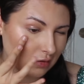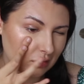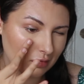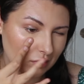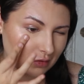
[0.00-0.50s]

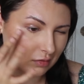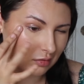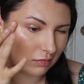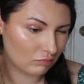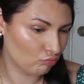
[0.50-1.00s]

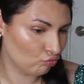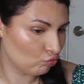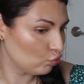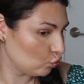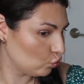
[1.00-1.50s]

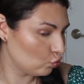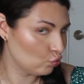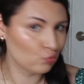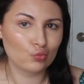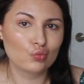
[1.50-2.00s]

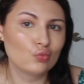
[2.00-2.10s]
(silence)